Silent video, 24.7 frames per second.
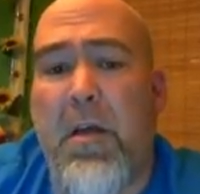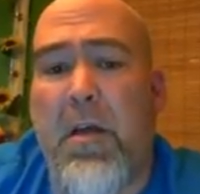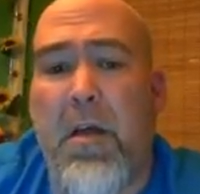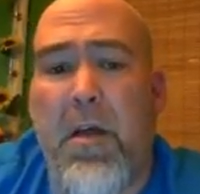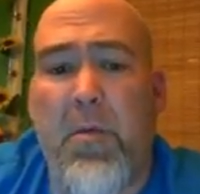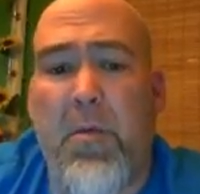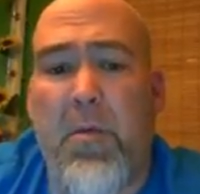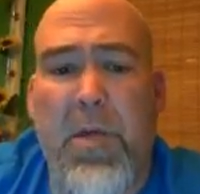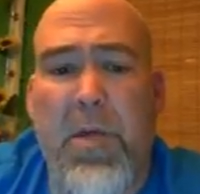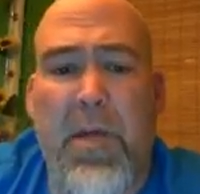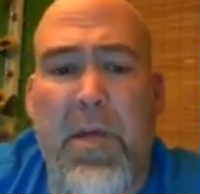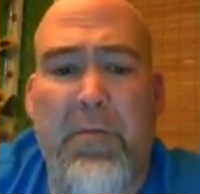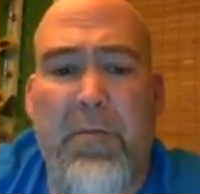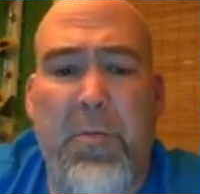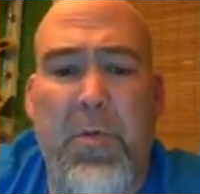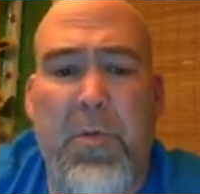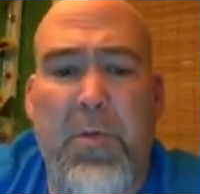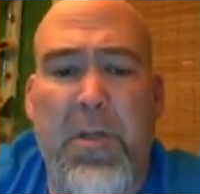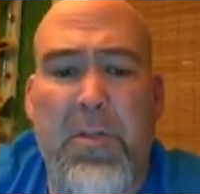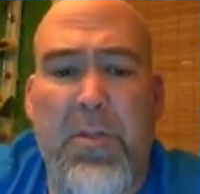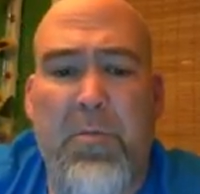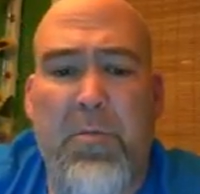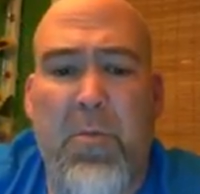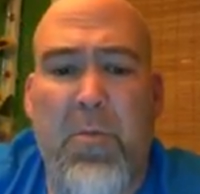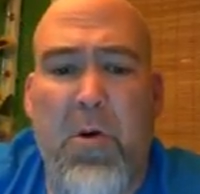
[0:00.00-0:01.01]
We have a
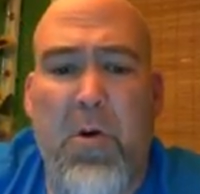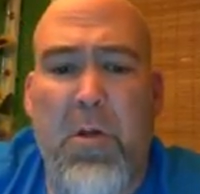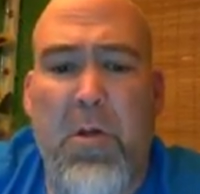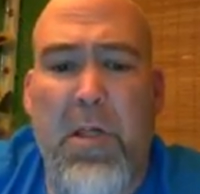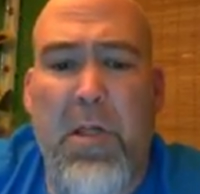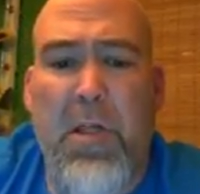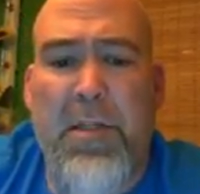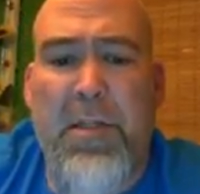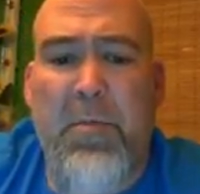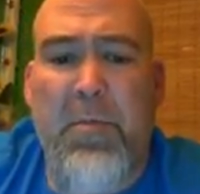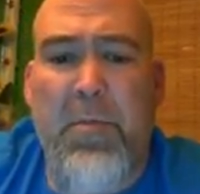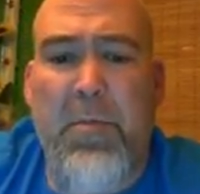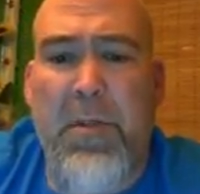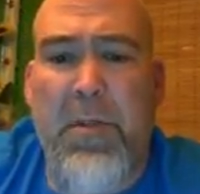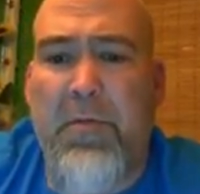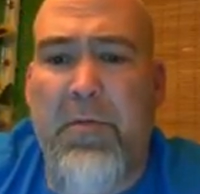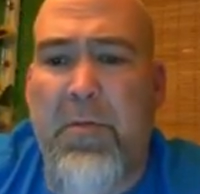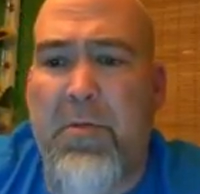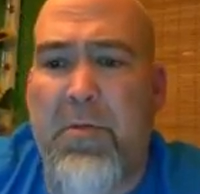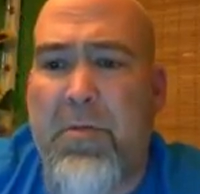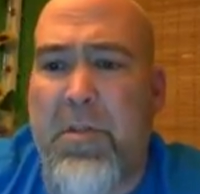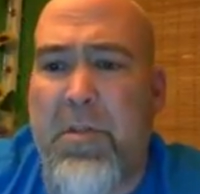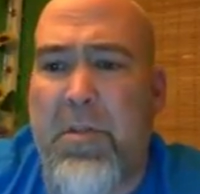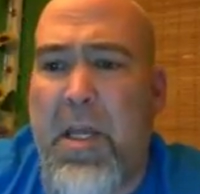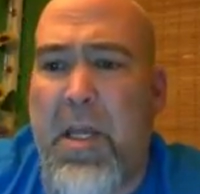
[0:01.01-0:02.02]
pretty small class. I believe
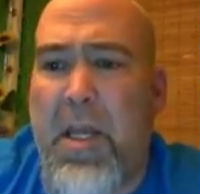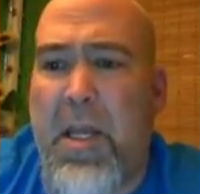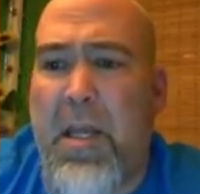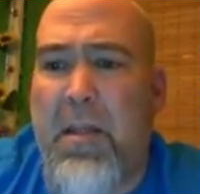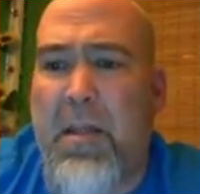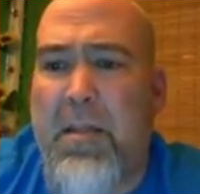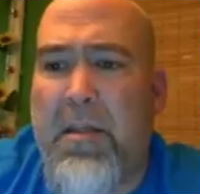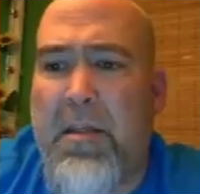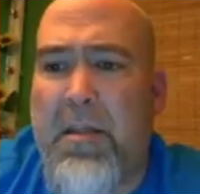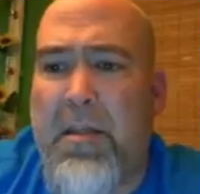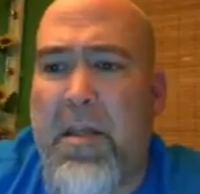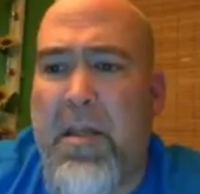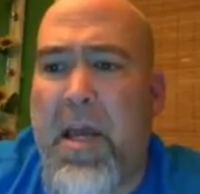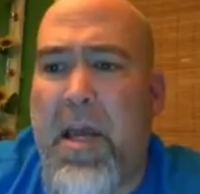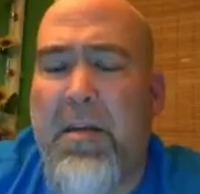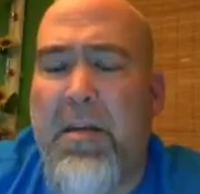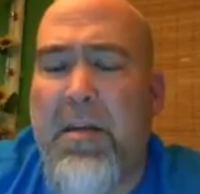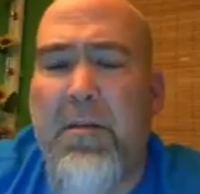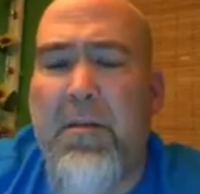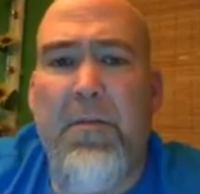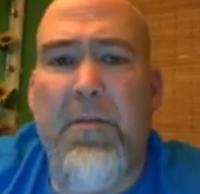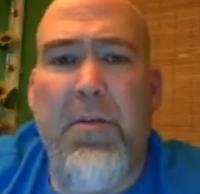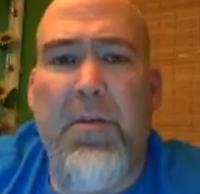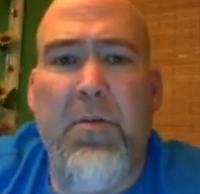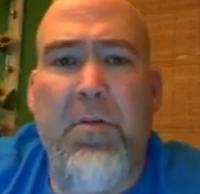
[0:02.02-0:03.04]
there's 9
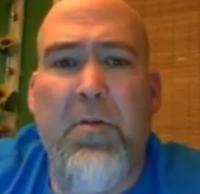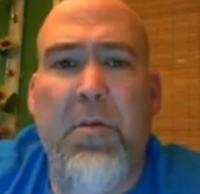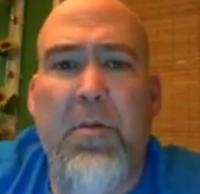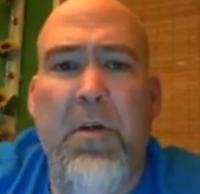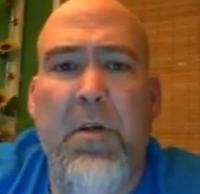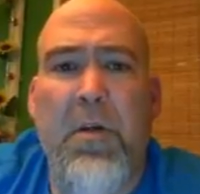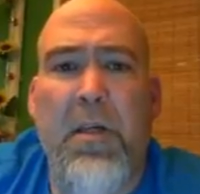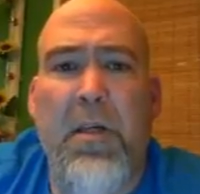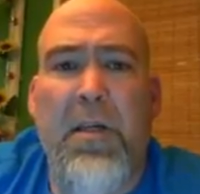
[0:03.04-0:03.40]
of you.